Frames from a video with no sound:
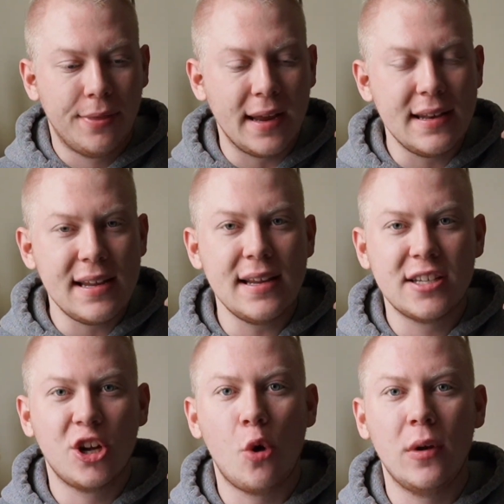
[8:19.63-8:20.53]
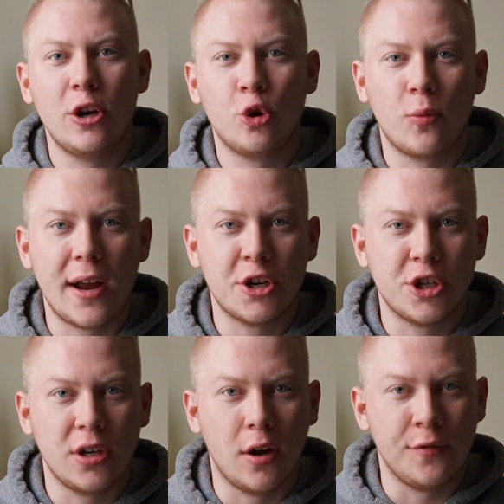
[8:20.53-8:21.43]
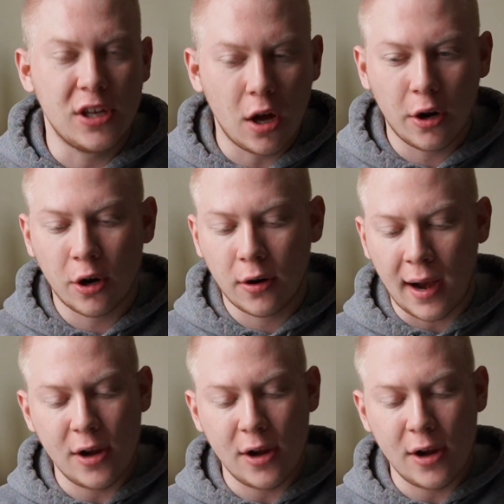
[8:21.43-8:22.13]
They need to go in a direction of younger.